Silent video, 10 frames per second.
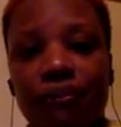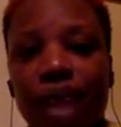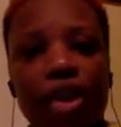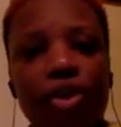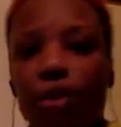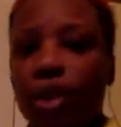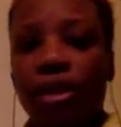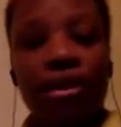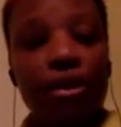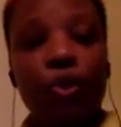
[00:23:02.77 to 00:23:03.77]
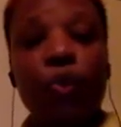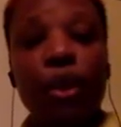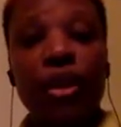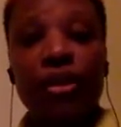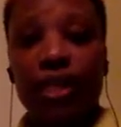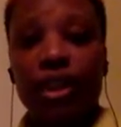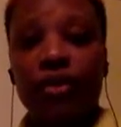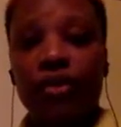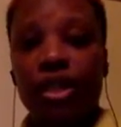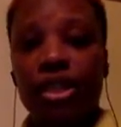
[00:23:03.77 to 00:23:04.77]
You will get
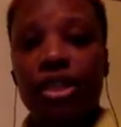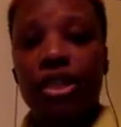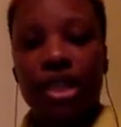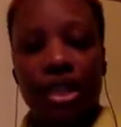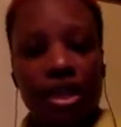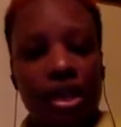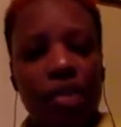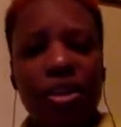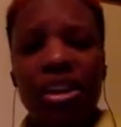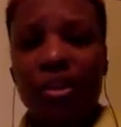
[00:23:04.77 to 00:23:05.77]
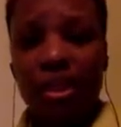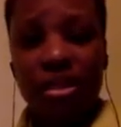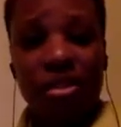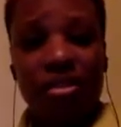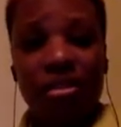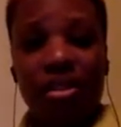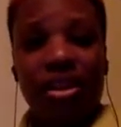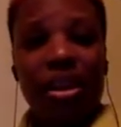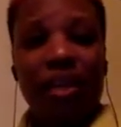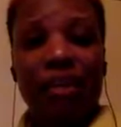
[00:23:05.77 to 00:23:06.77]
over this. It will get better.
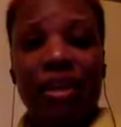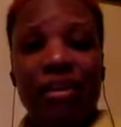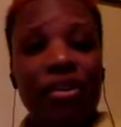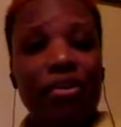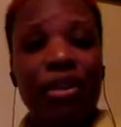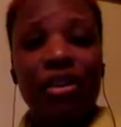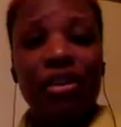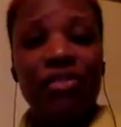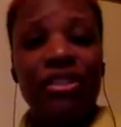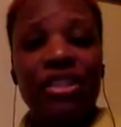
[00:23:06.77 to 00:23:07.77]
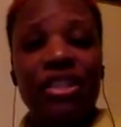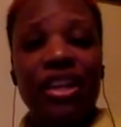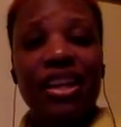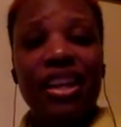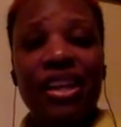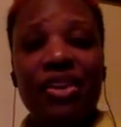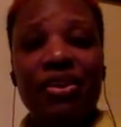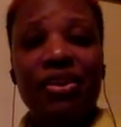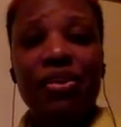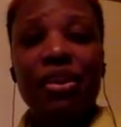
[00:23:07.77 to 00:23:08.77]
I mean, you may not even see a light now, you
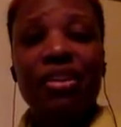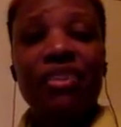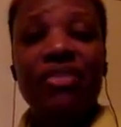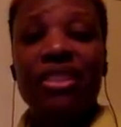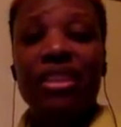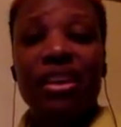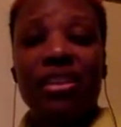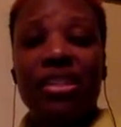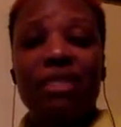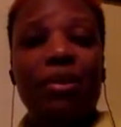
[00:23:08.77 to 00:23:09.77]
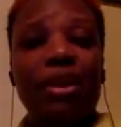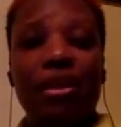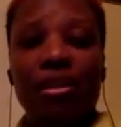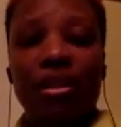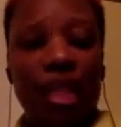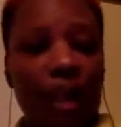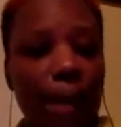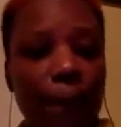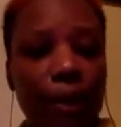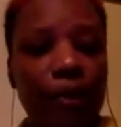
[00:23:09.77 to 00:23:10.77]
may not even see a sparkle,
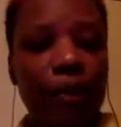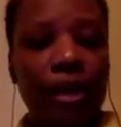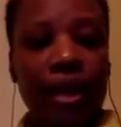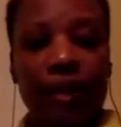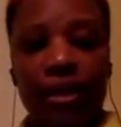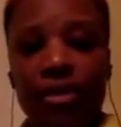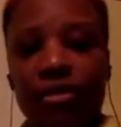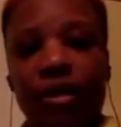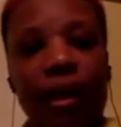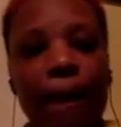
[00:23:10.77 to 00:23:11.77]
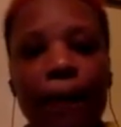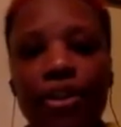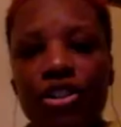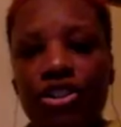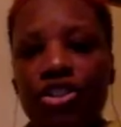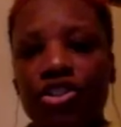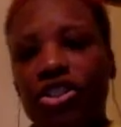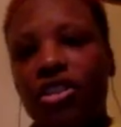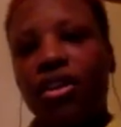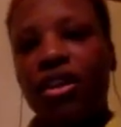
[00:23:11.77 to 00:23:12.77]
but it will get better. But just to
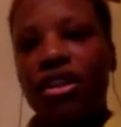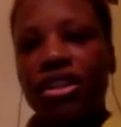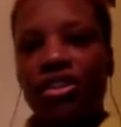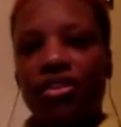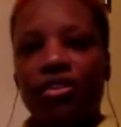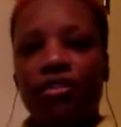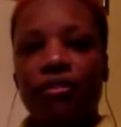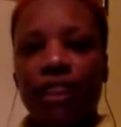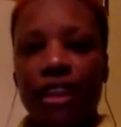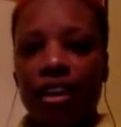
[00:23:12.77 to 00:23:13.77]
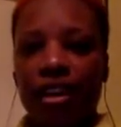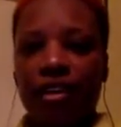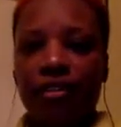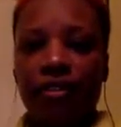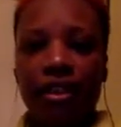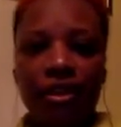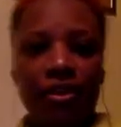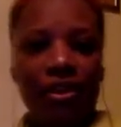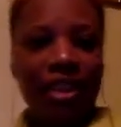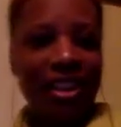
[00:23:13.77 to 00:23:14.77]
continue on our vein of hero
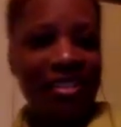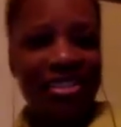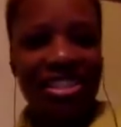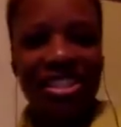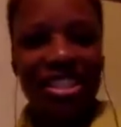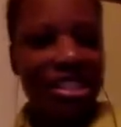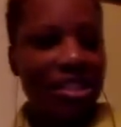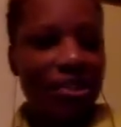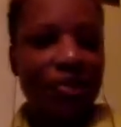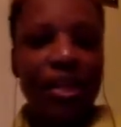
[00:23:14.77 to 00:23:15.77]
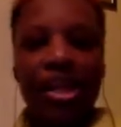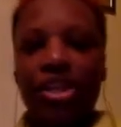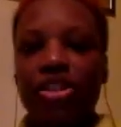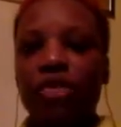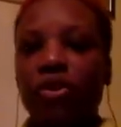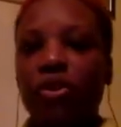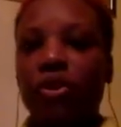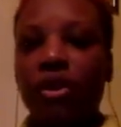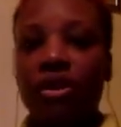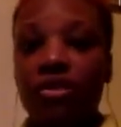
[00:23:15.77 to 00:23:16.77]
and heritage and stuff, just want to
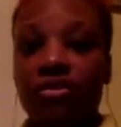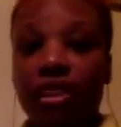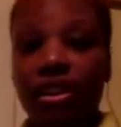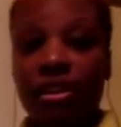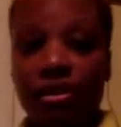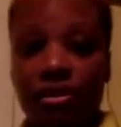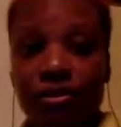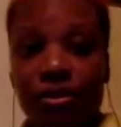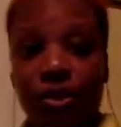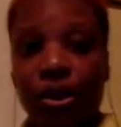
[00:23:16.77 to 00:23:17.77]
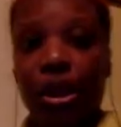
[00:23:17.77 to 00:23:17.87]
pause right here before